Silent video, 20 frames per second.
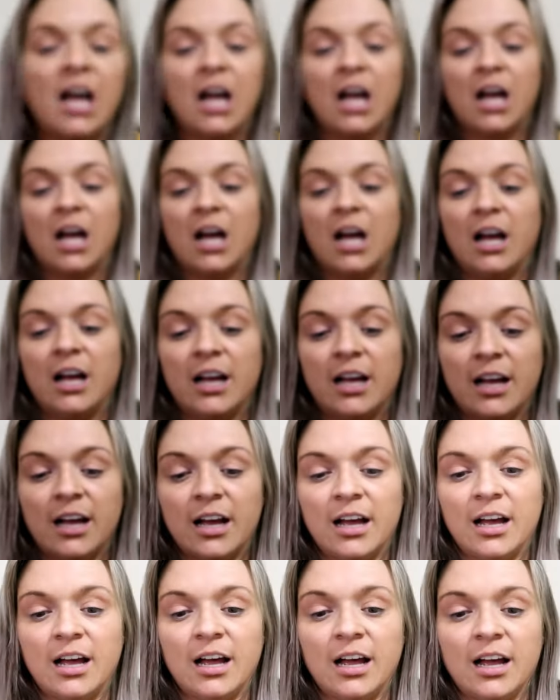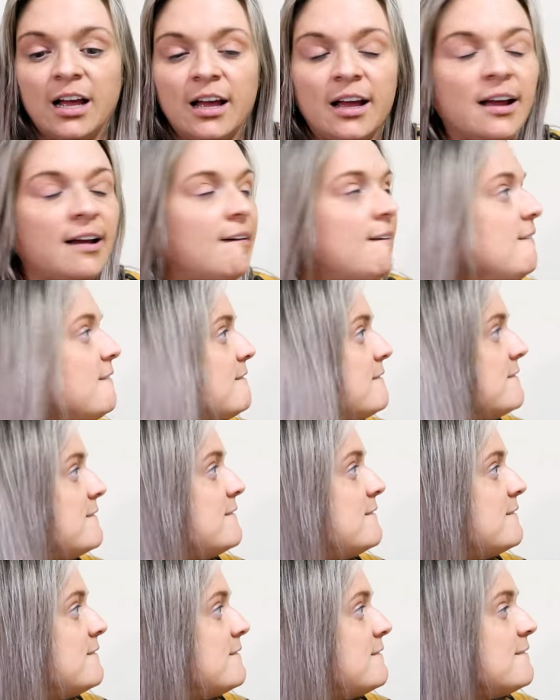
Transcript: [no speech]